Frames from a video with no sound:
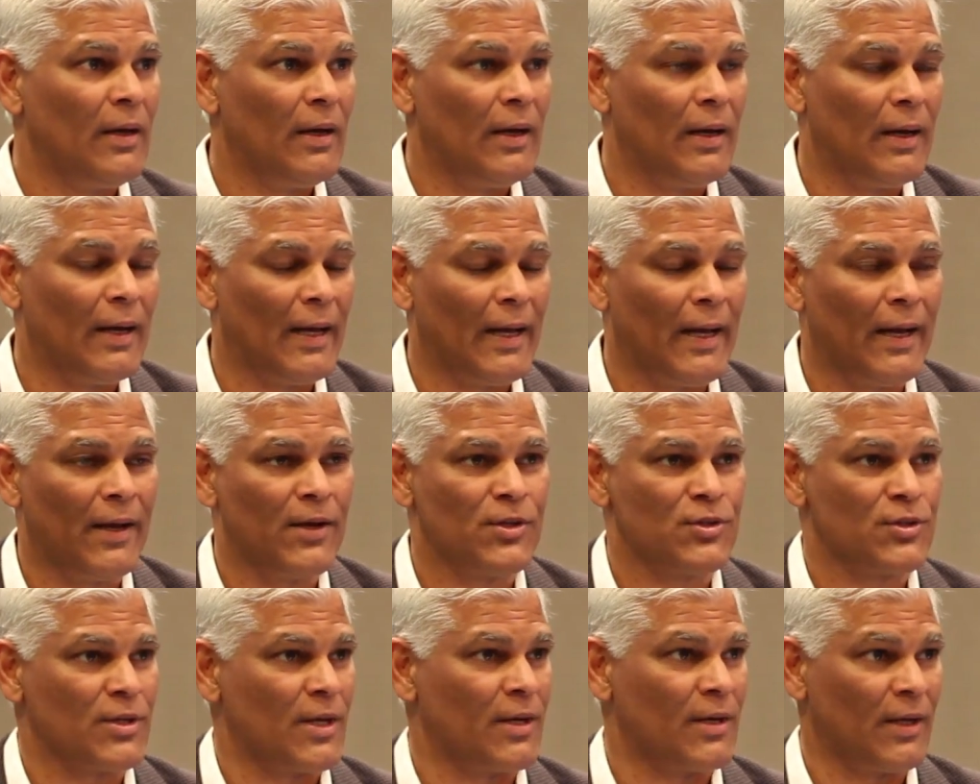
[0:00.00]

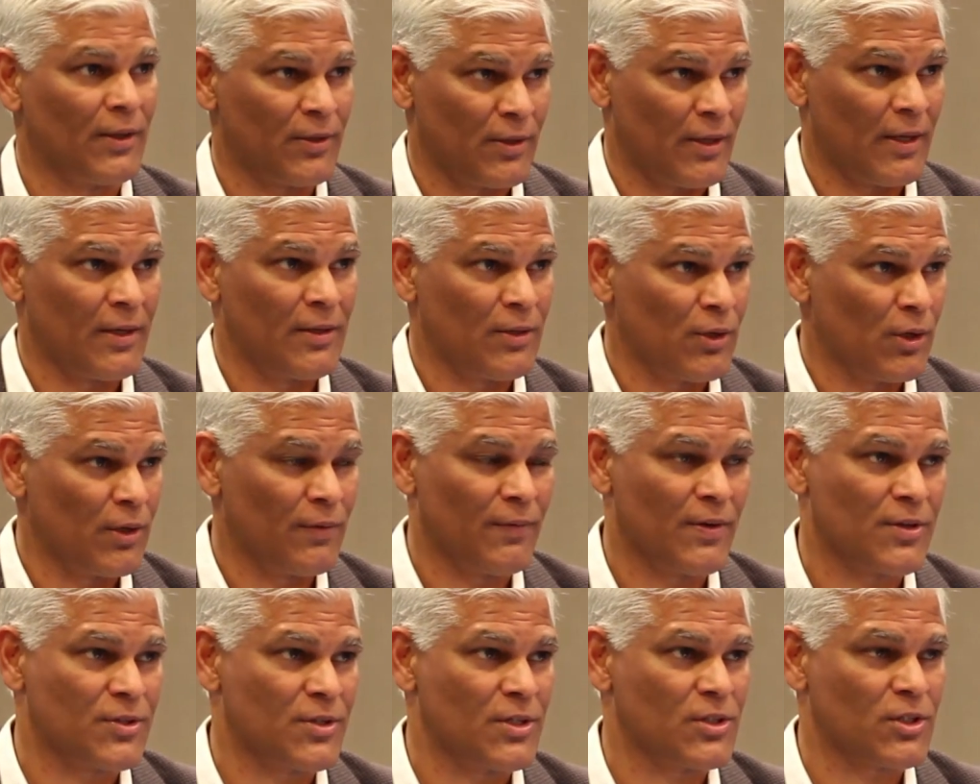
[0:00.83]
has, and
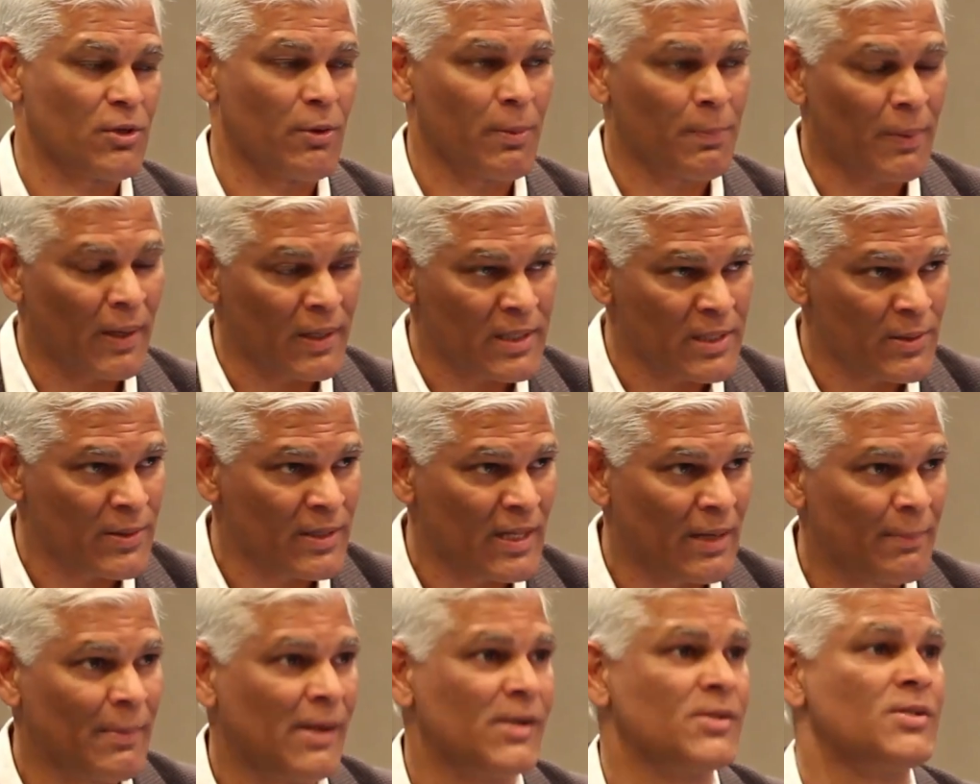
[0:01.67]
universities. So we partner
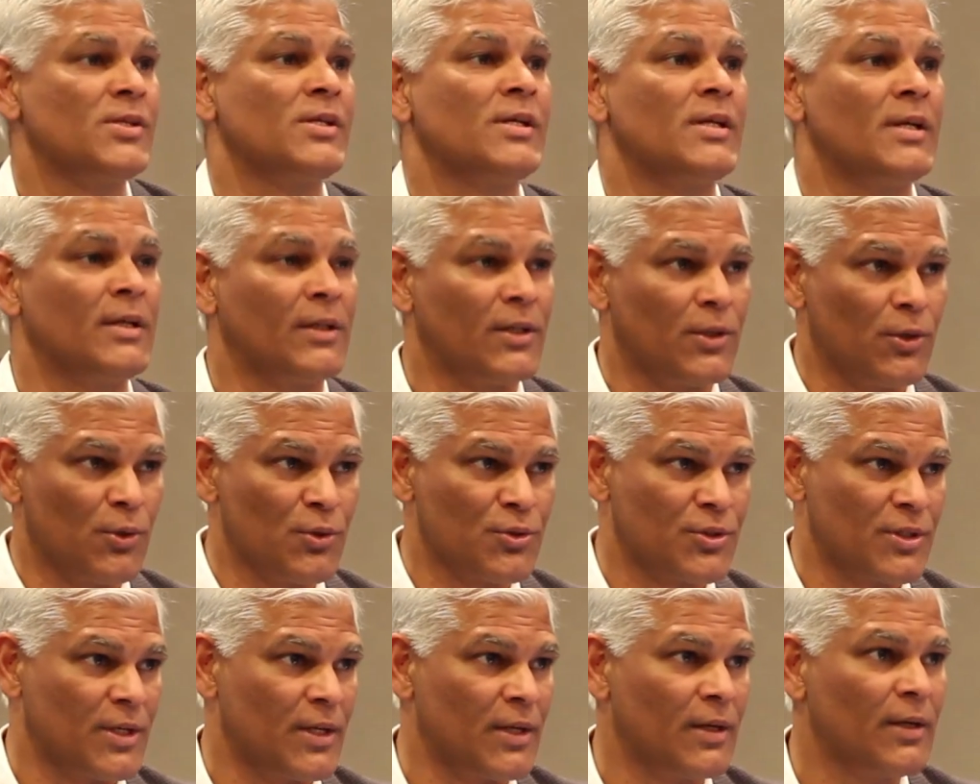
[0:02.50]
with MIT, the
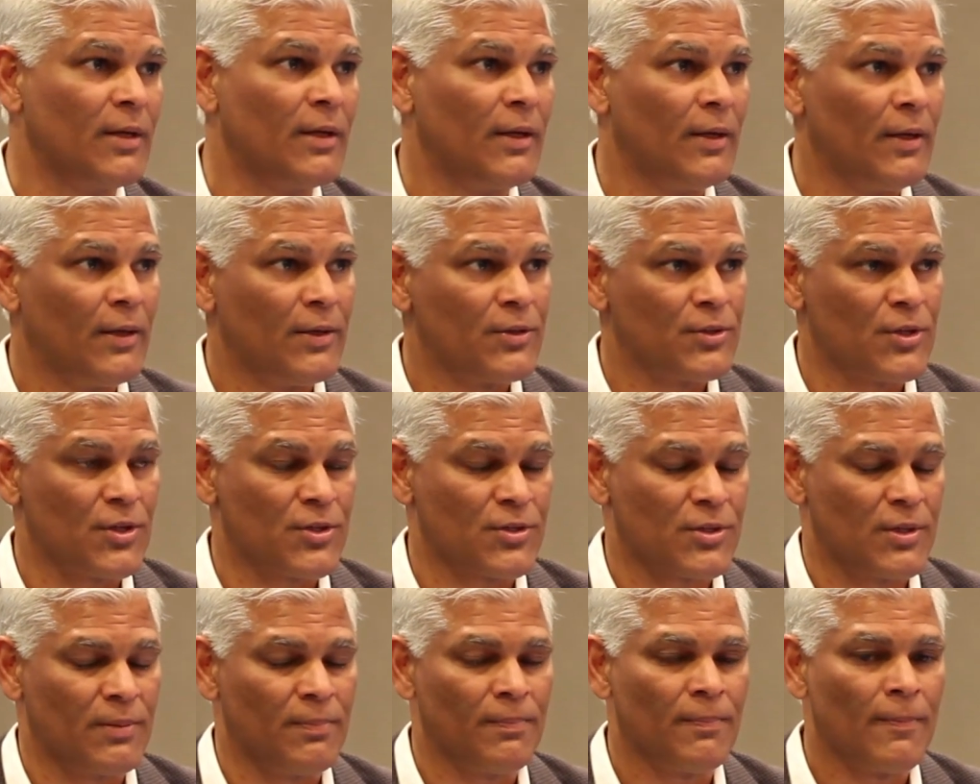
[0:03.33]
UC
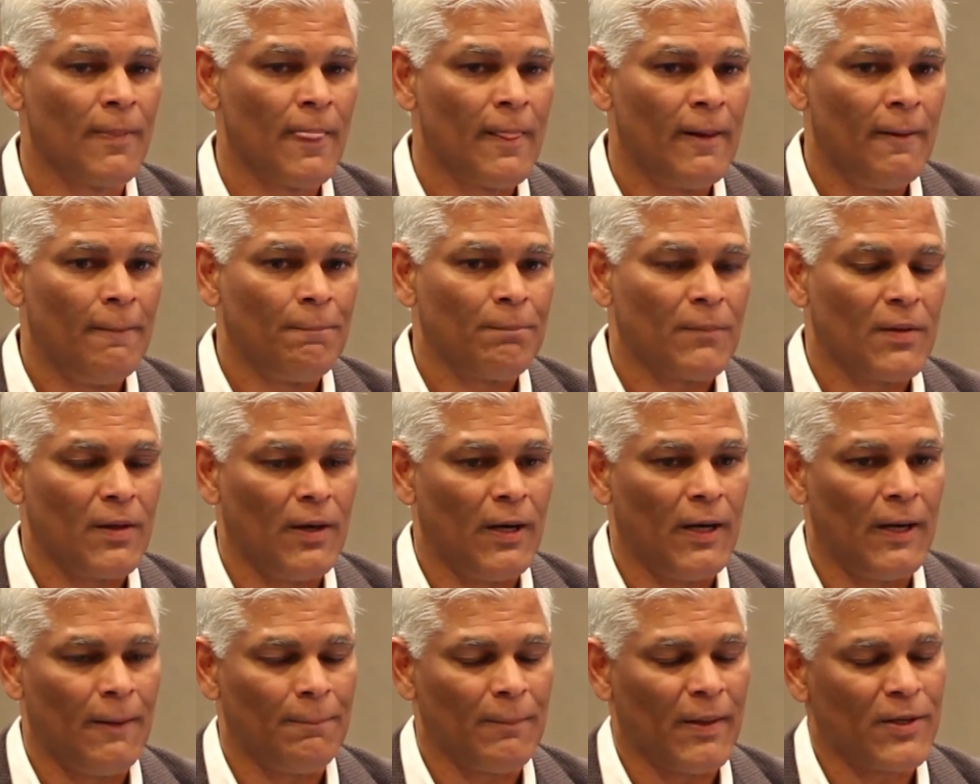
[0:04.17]
system,
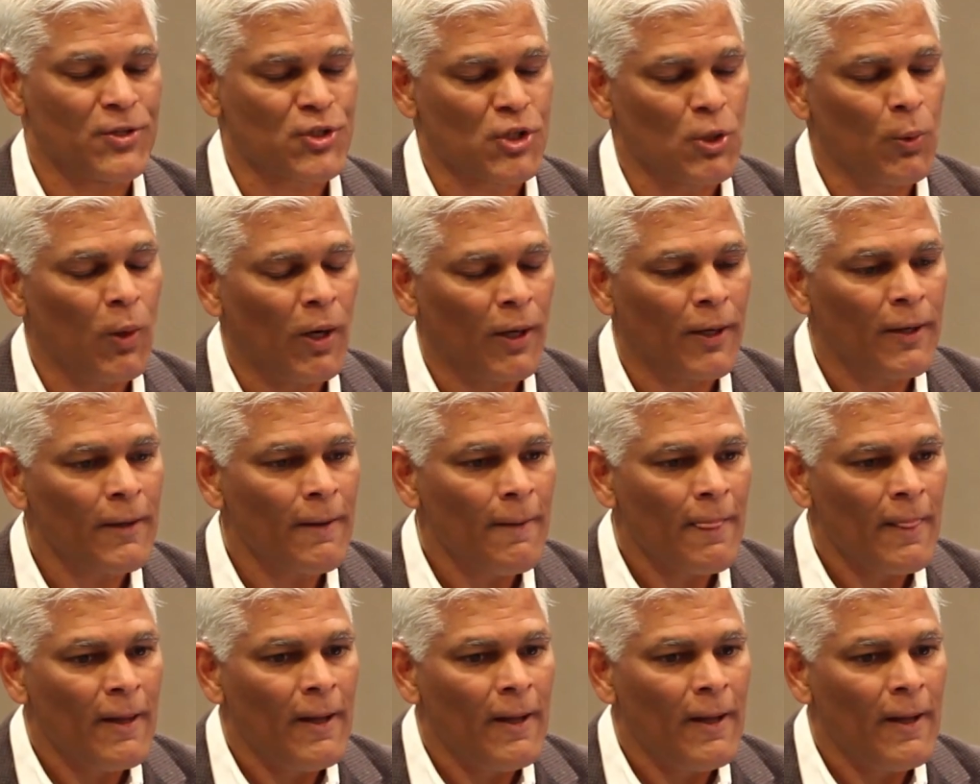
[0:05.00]
and so on.